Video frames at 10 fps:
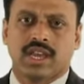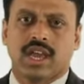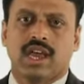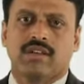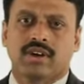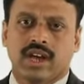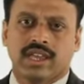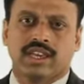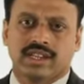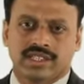have a
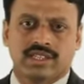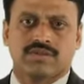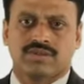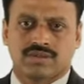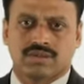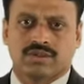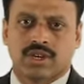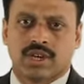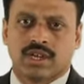higher risk of stroke.